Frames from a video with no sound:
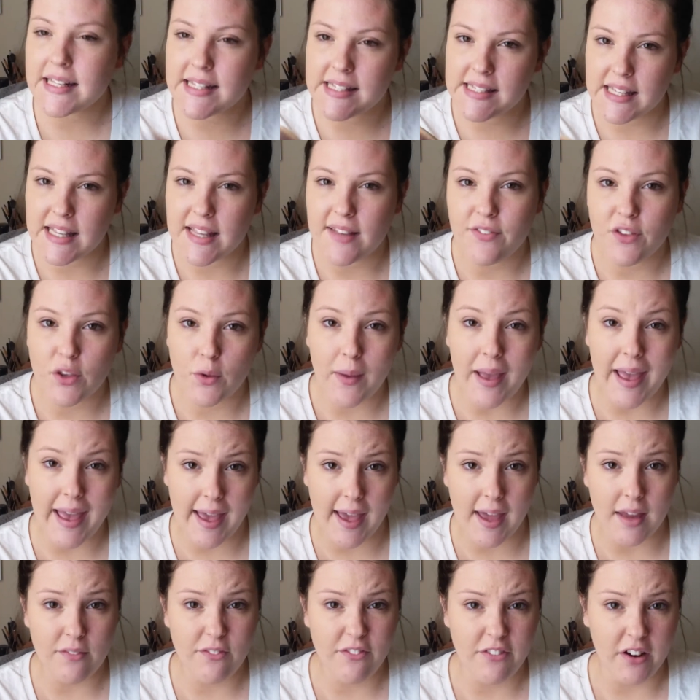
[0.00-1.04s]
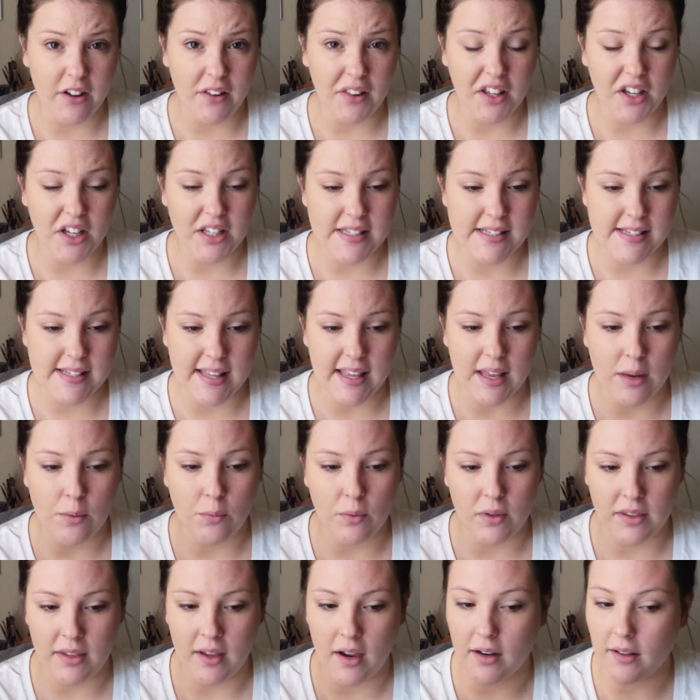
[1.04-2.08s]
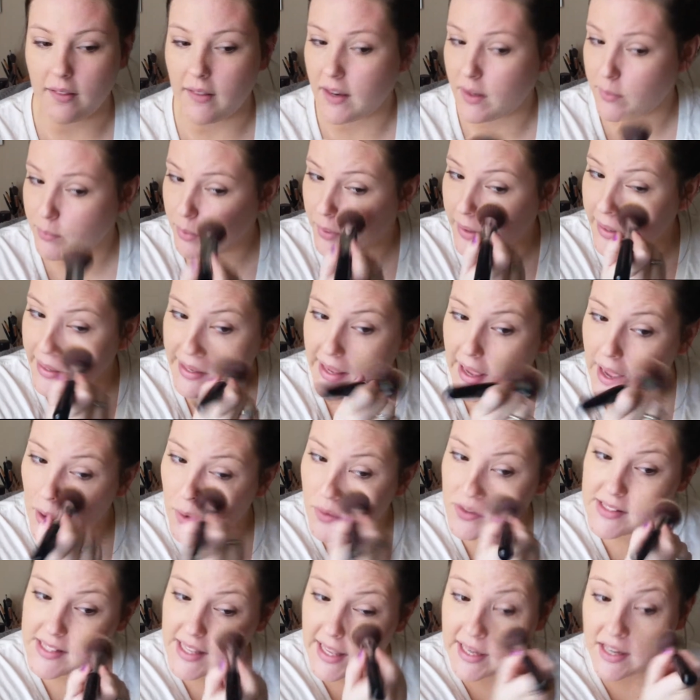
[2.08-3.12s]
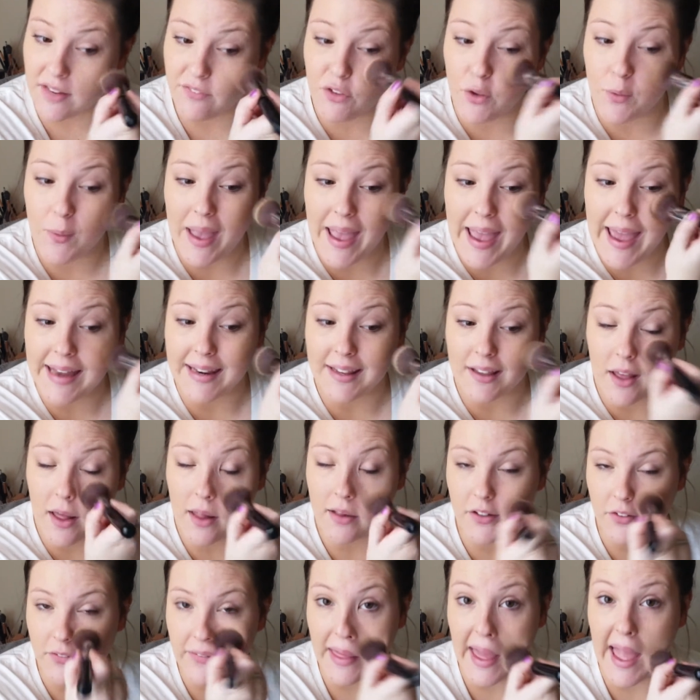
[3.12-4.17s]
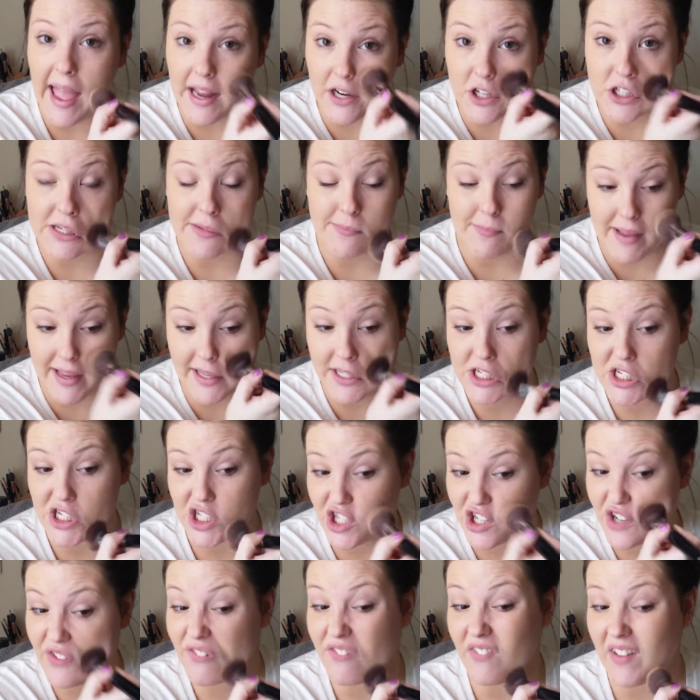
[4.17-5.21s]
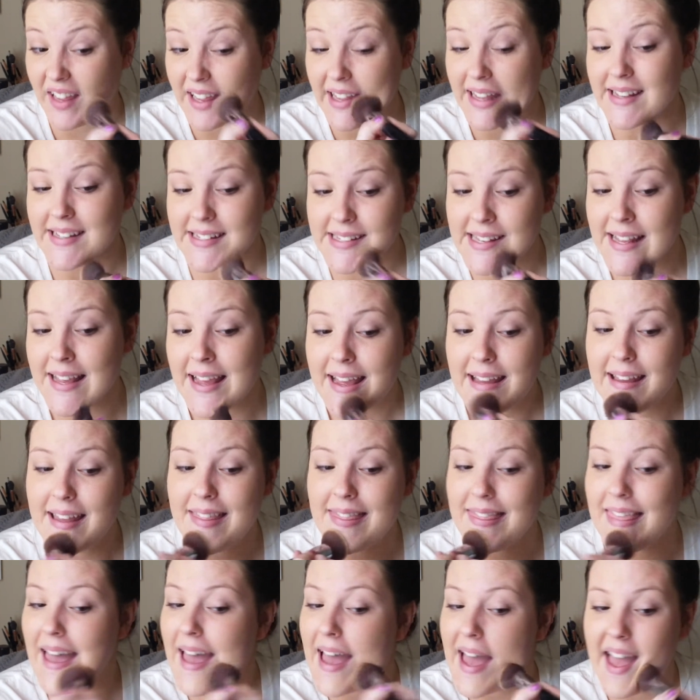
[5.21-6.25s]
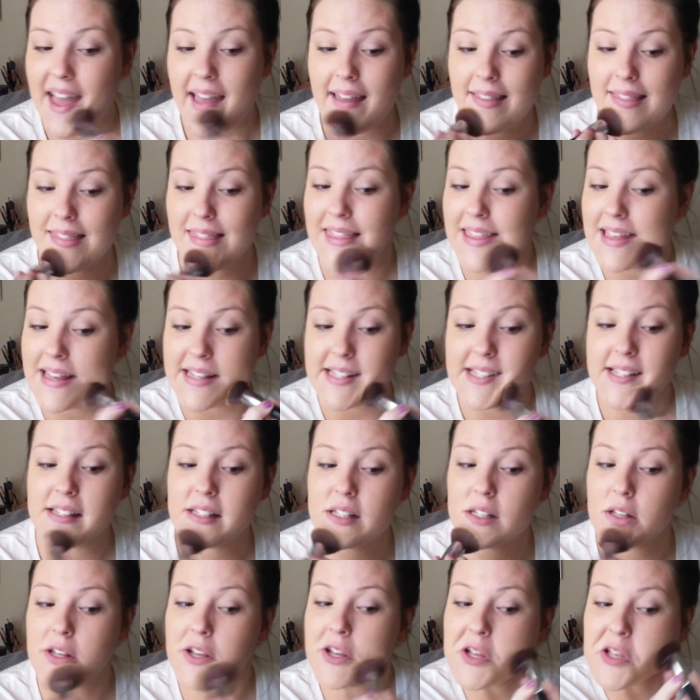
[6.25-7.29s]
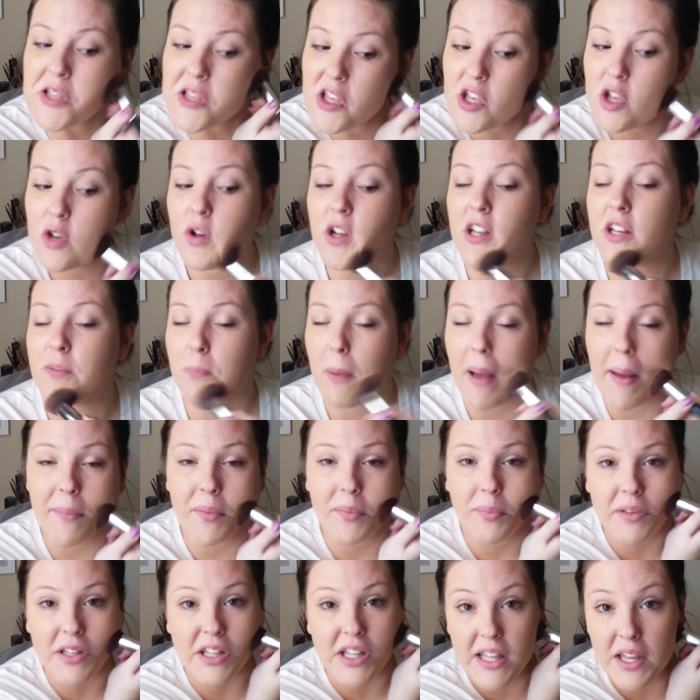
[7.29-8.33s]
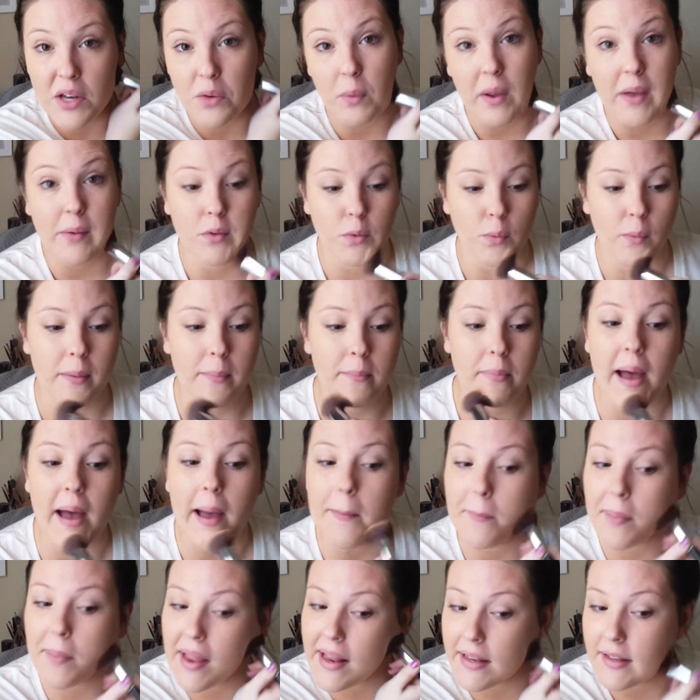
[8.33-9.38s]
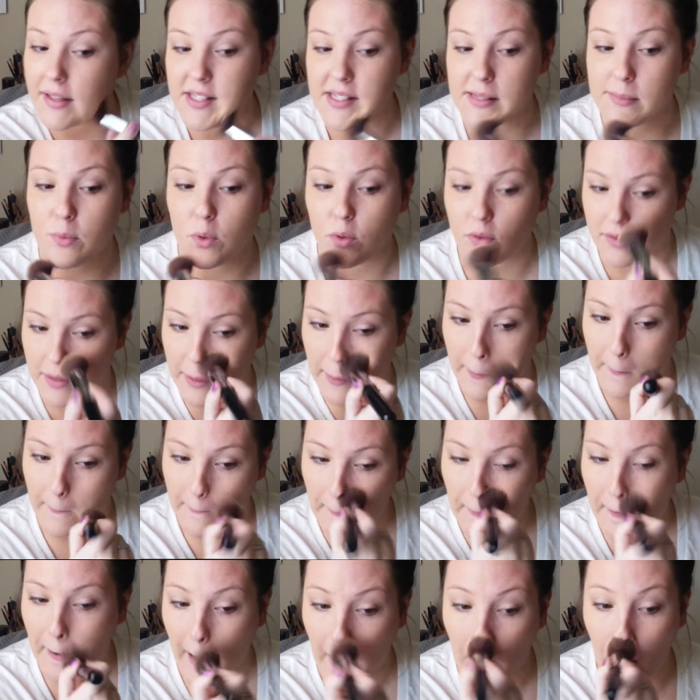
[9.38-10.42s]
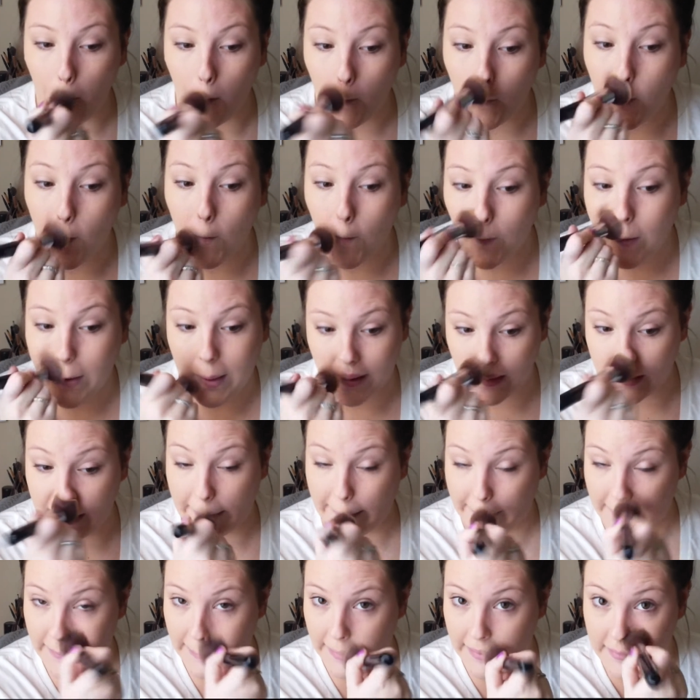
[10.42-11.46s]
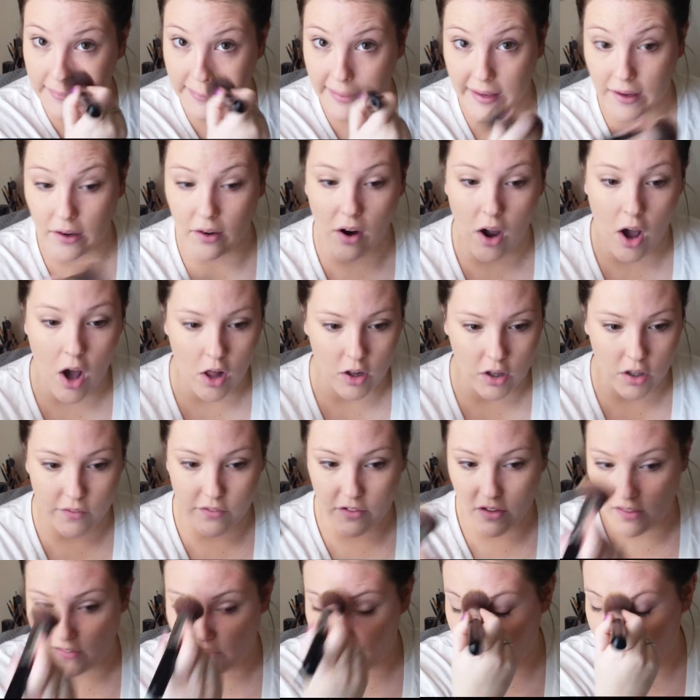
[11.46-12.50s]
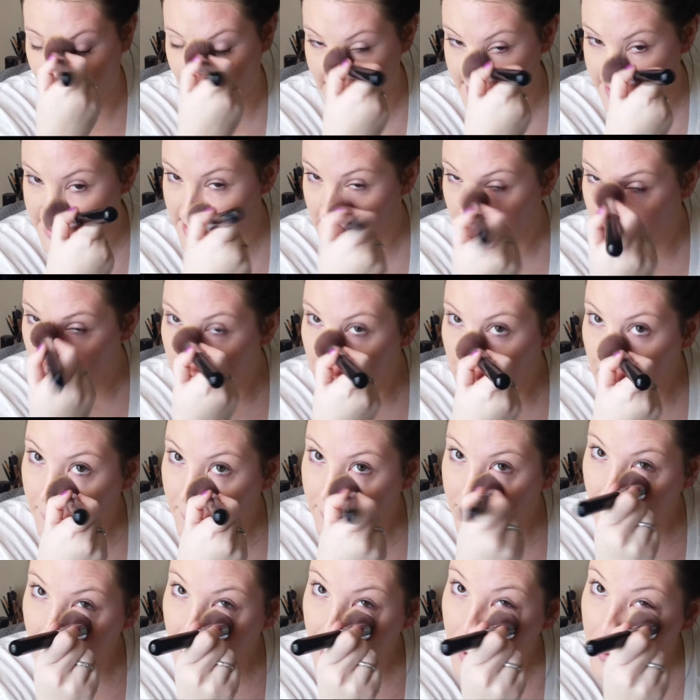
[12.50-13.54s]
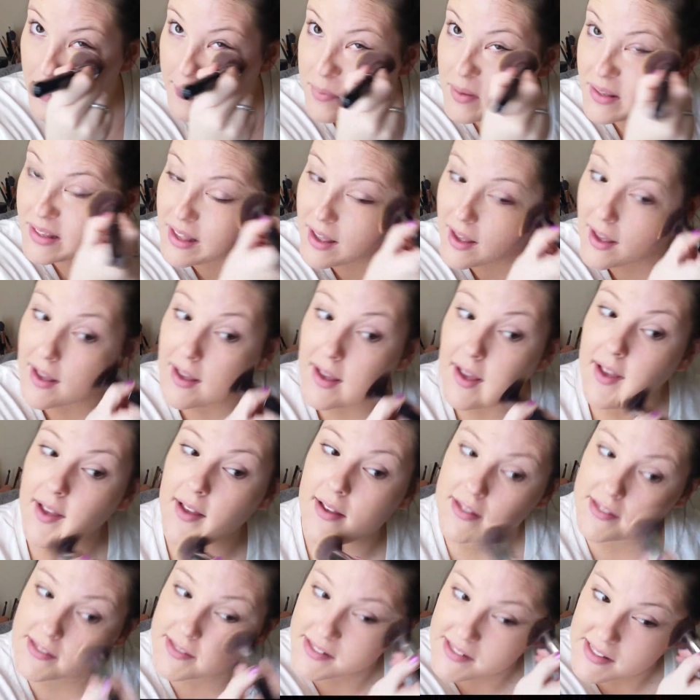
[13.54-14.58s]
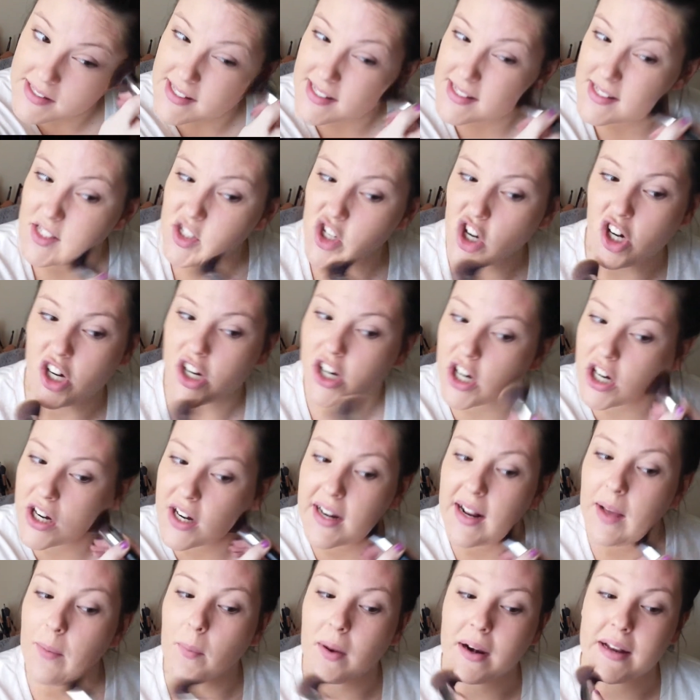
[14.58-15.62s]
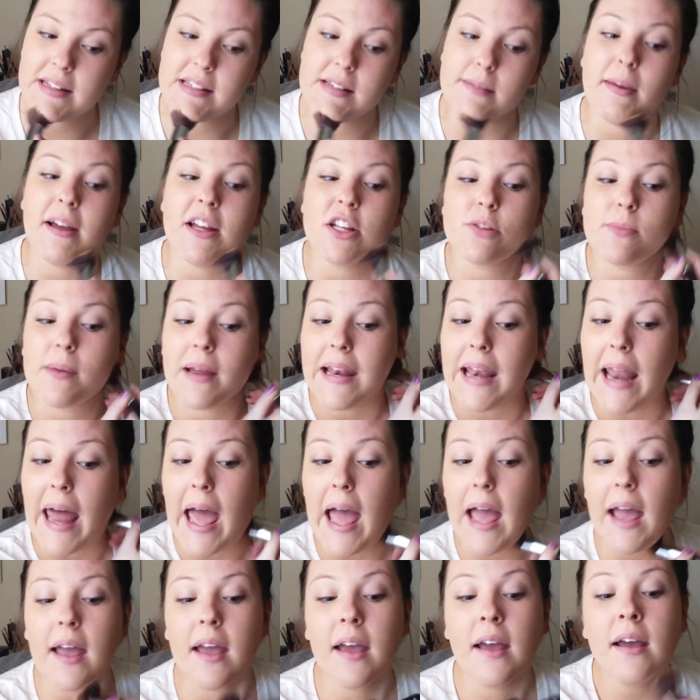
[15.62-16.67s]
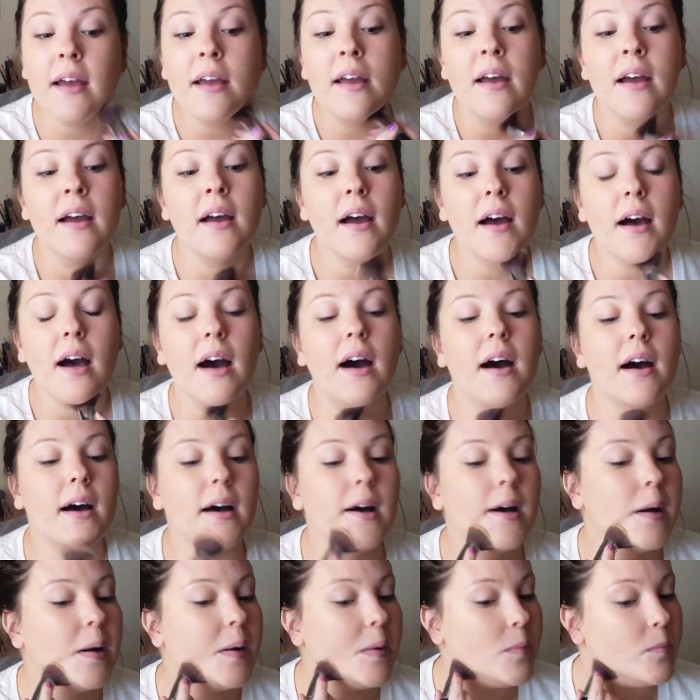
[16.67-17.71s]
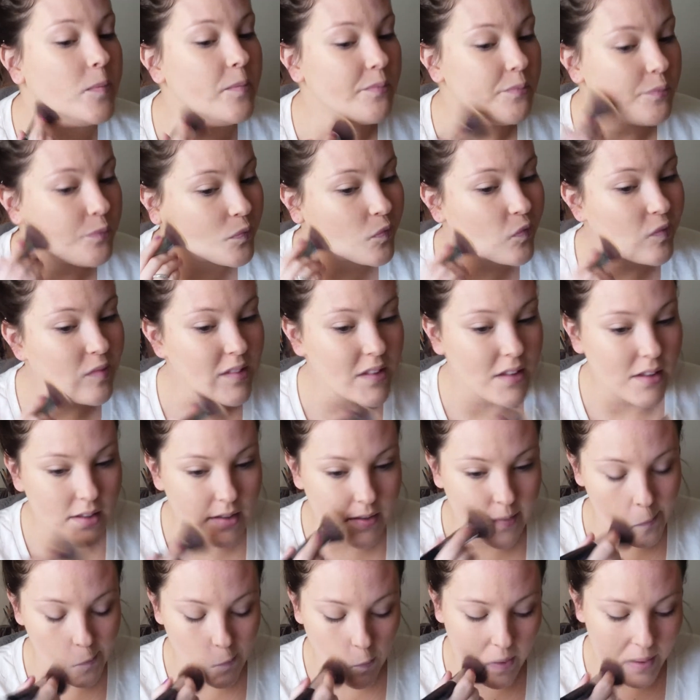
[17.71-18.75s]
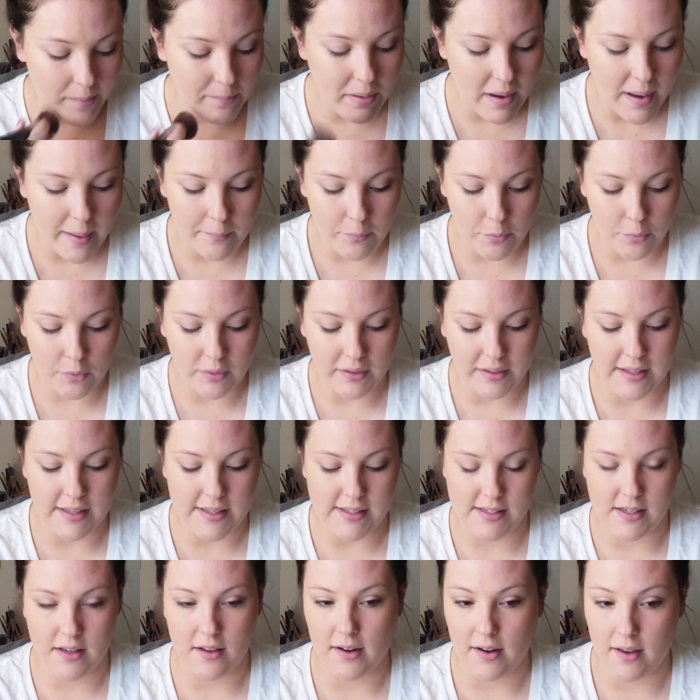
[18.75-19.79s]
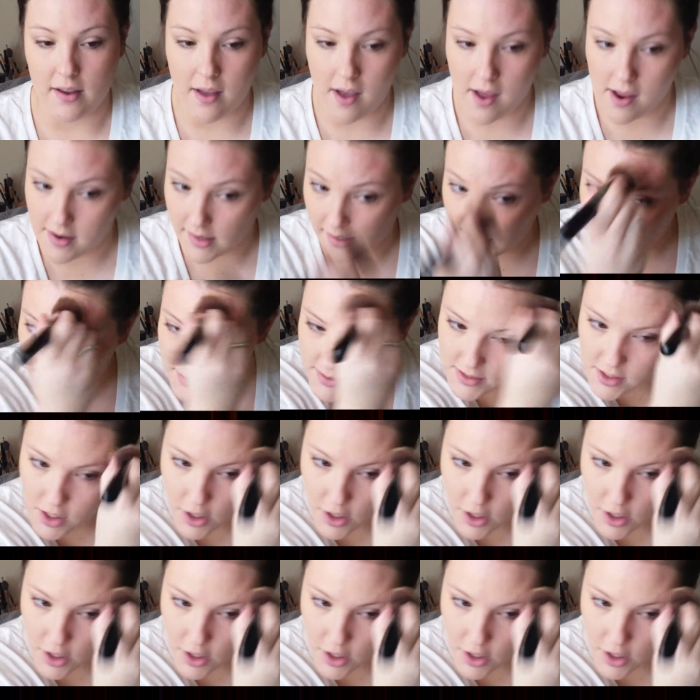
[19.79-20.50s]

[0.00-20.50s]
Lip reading: You can see if you had fairly good skin with not a lot of breakouts, and if you had a color that actually matched your face, that this, you could probably get away with 1 pump and smooth it a really thin layer all over the face. But because this is darker and I want it to match my neck, 1 pump really isn't going to cut it.